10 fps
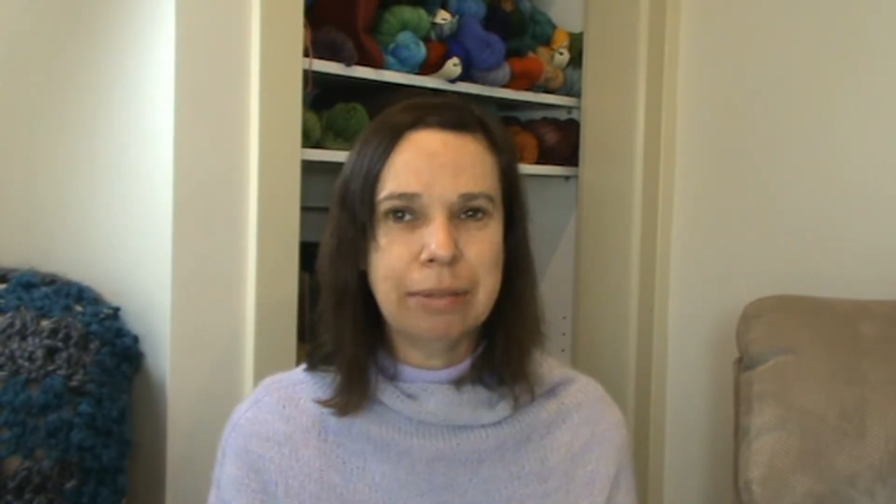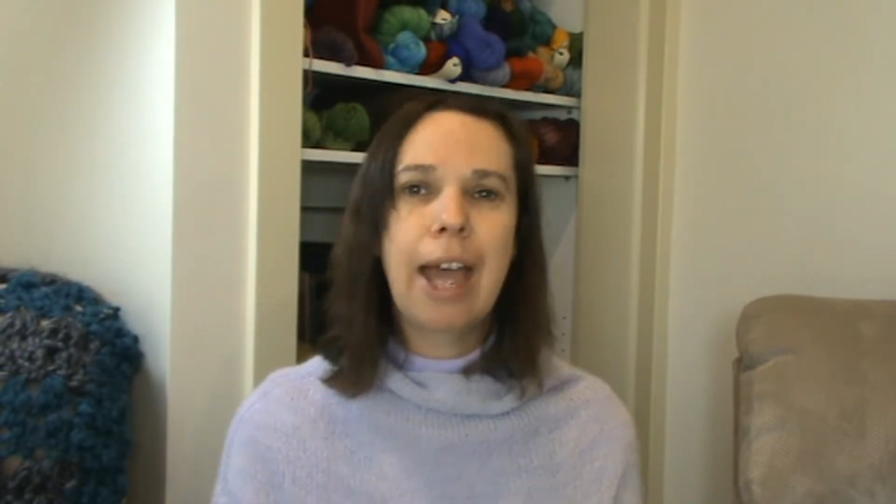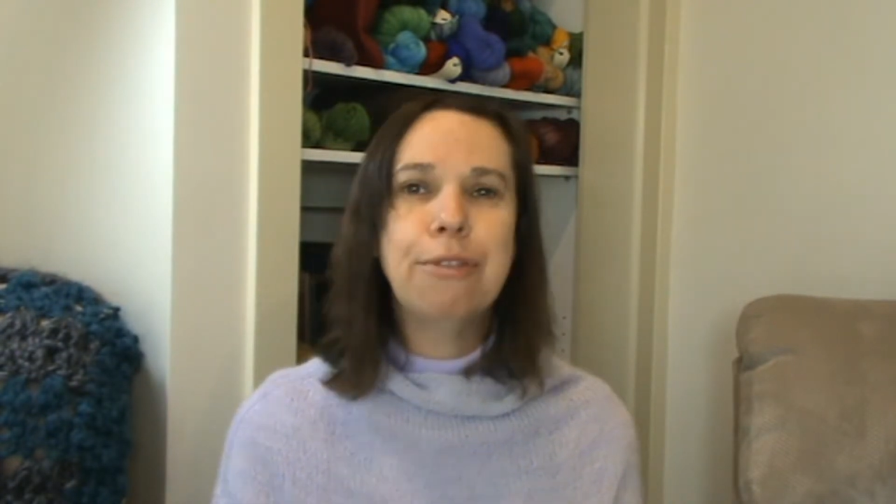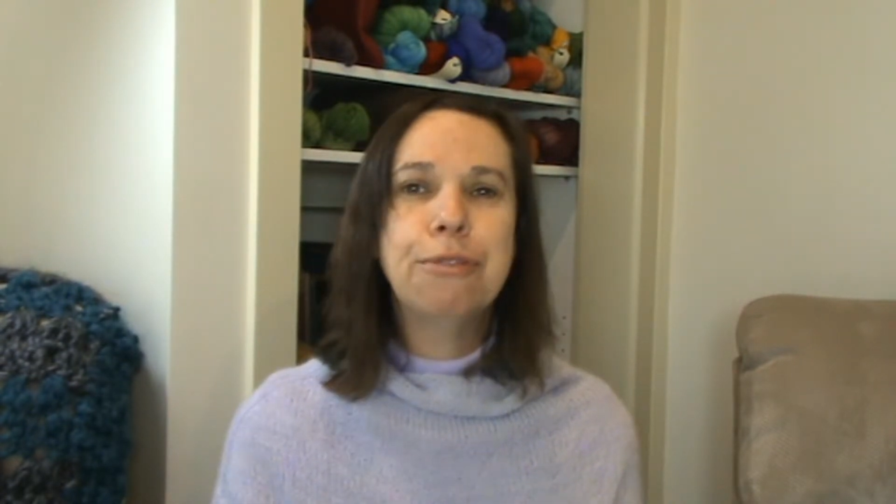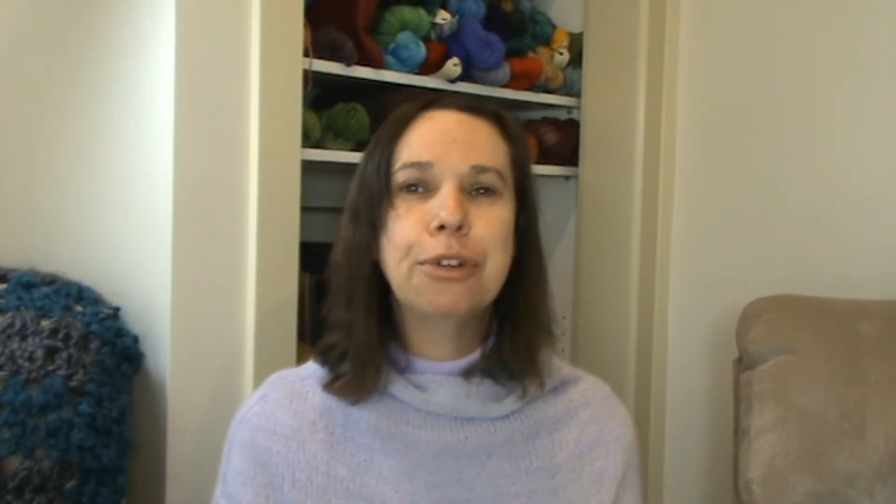
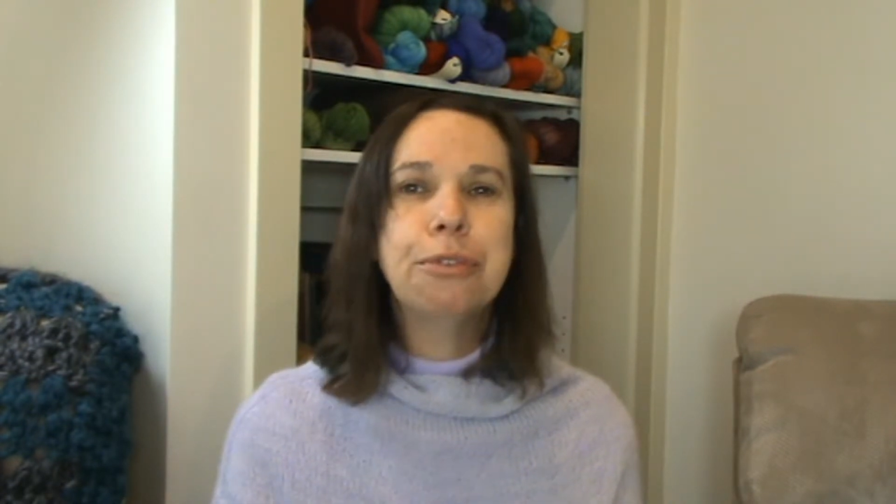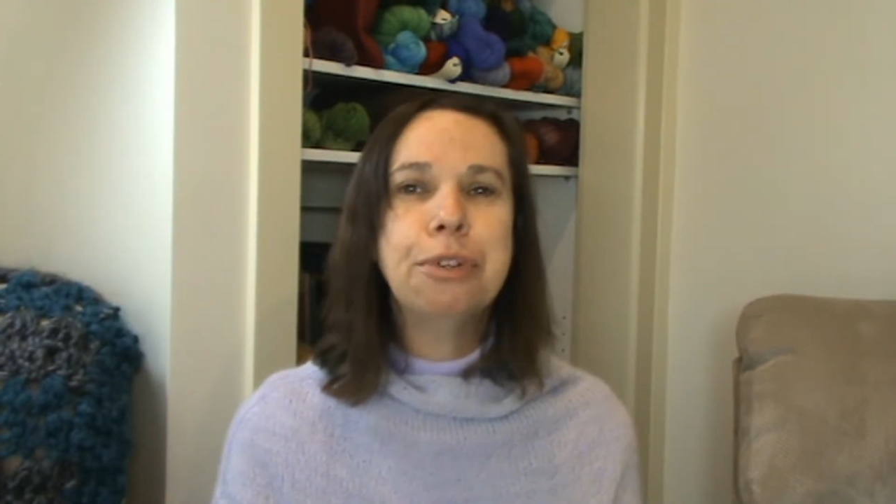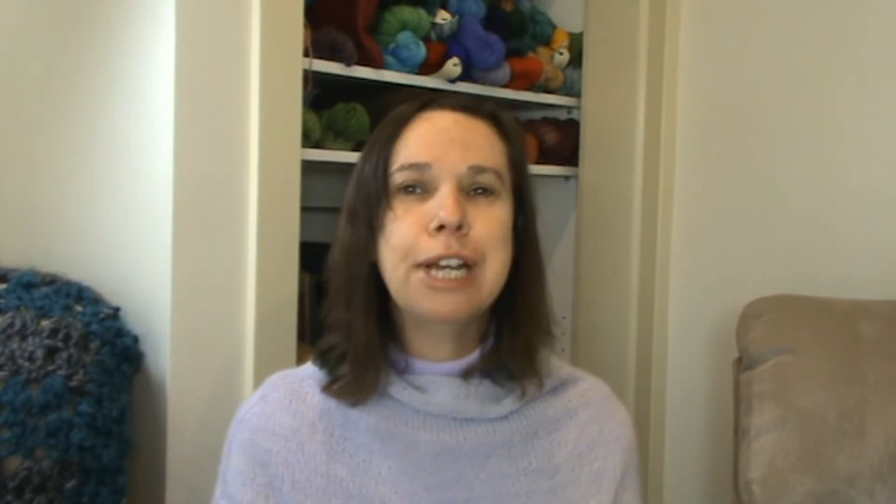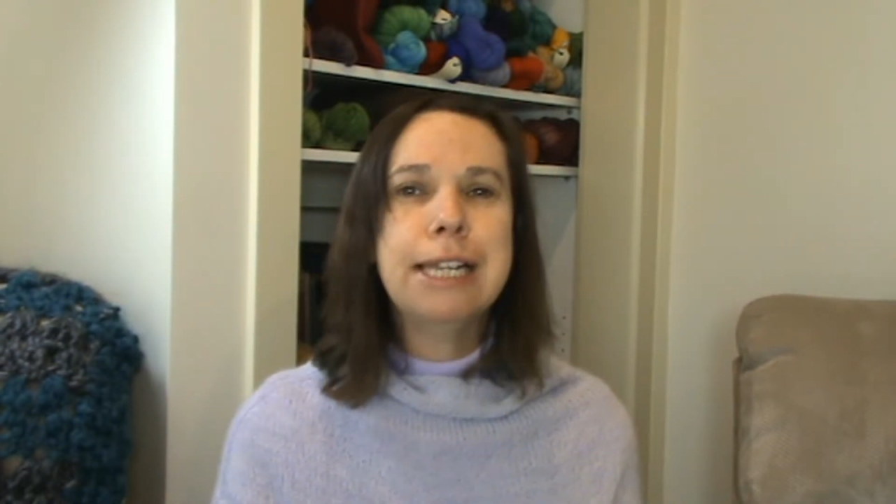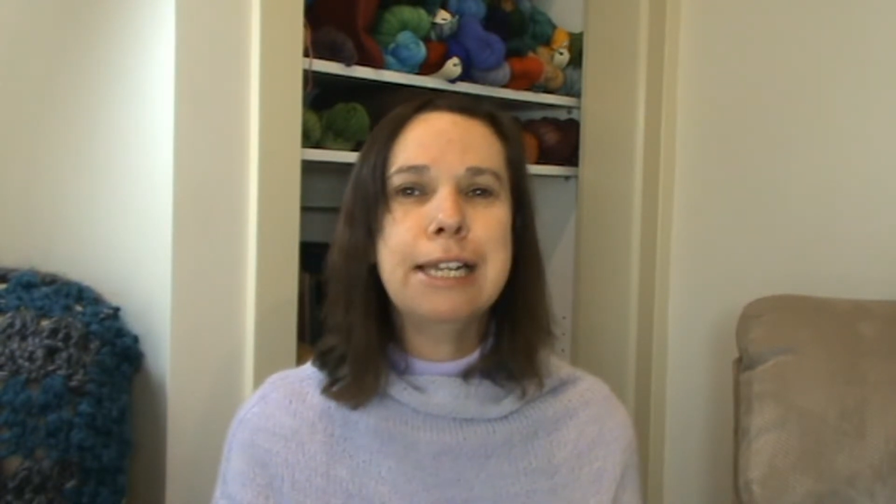And for a
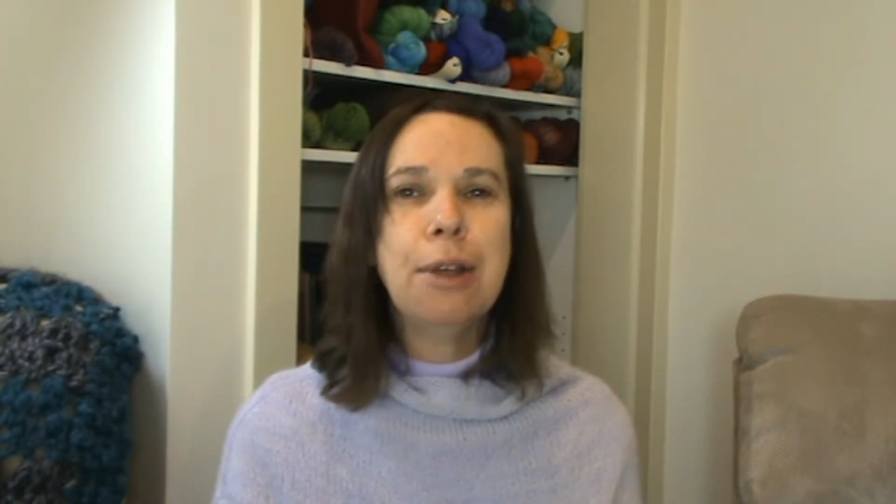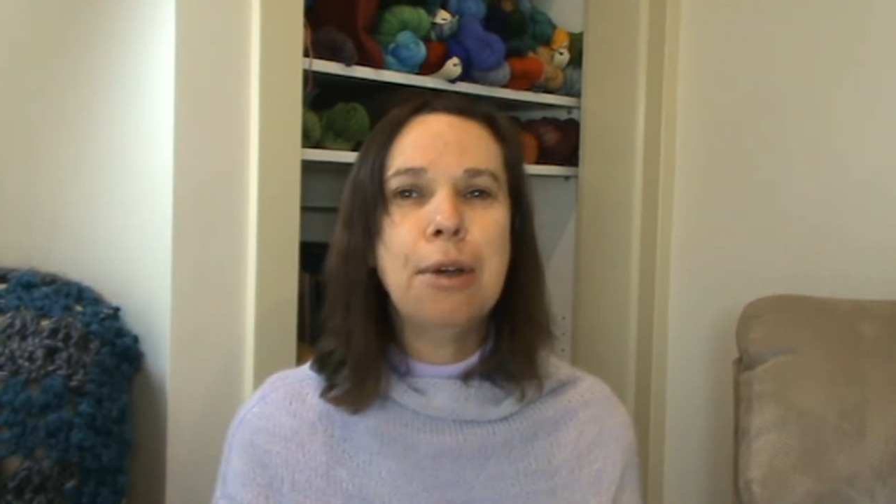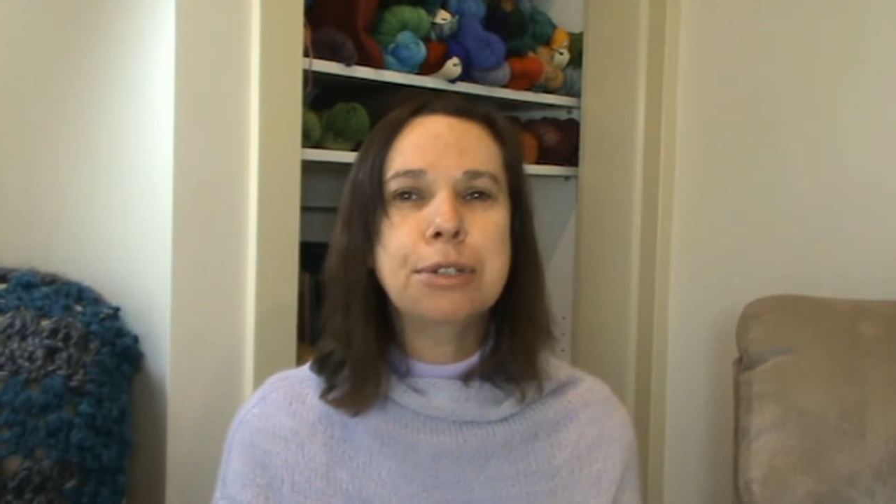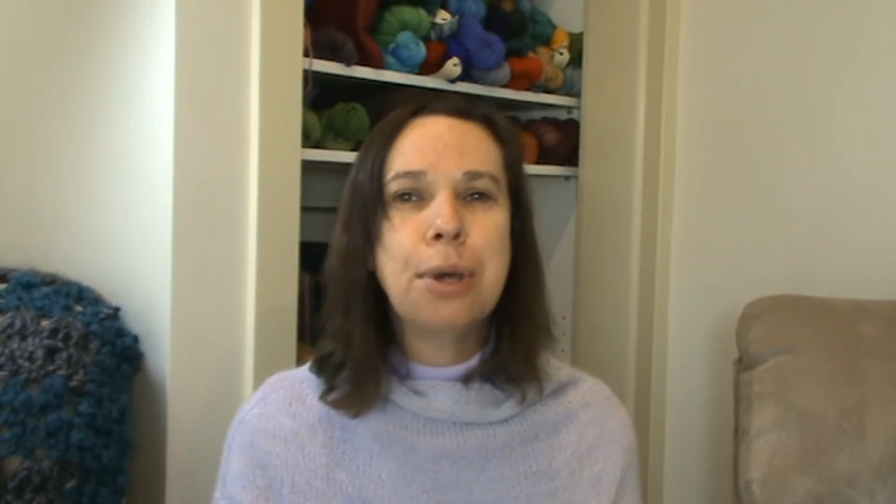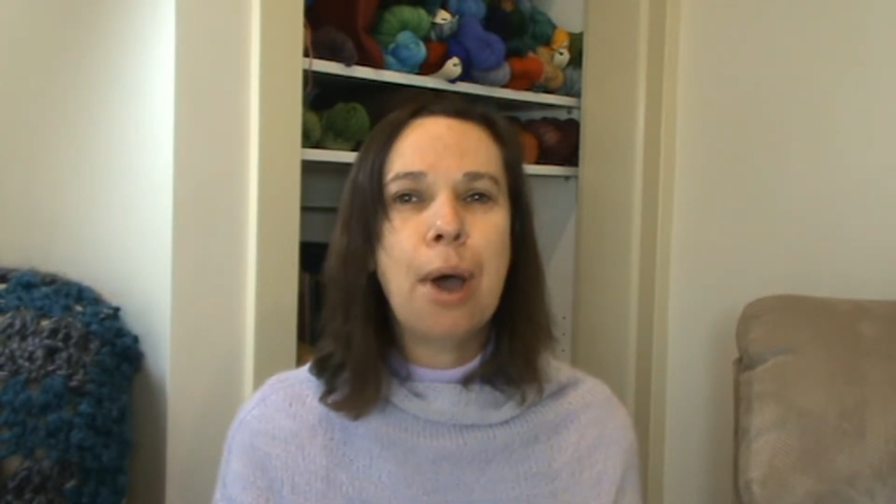really
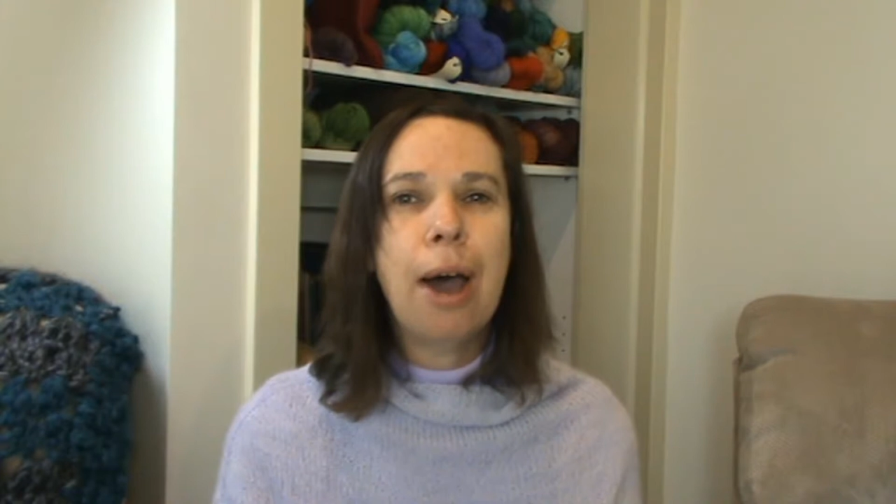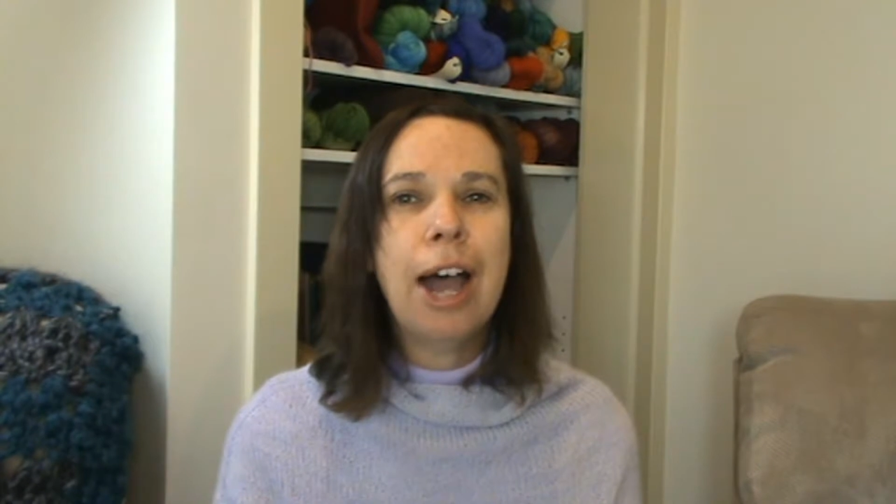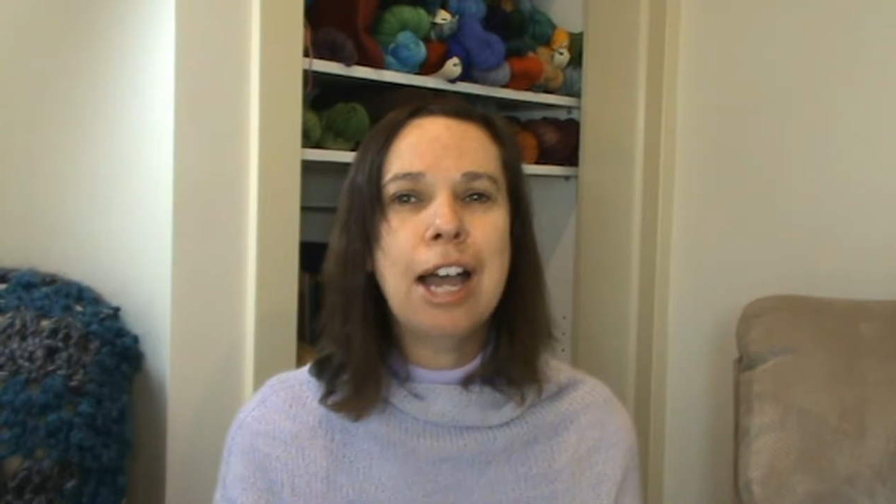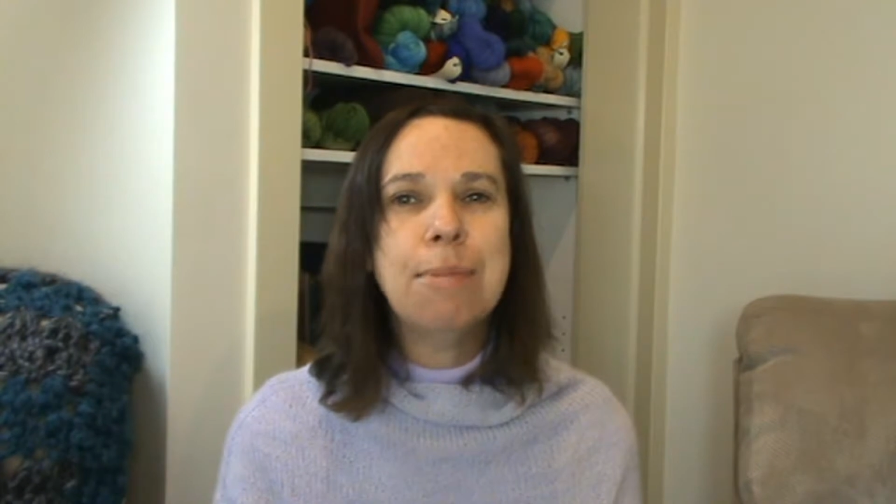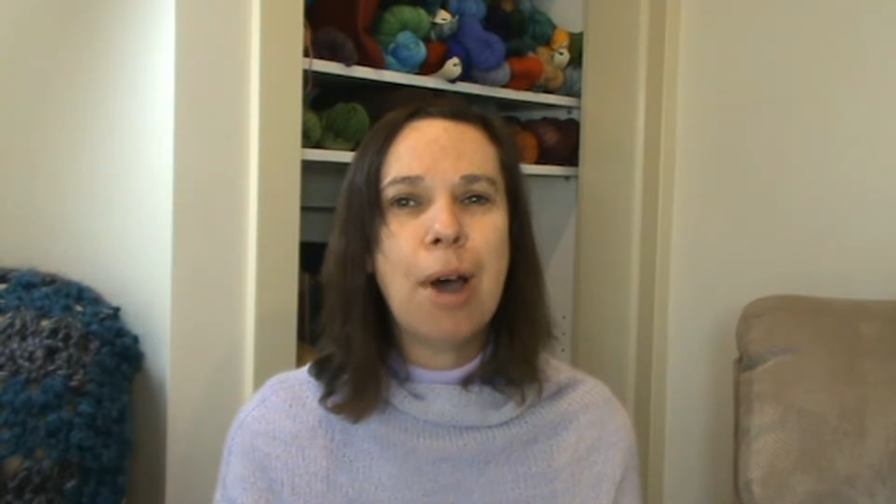long time,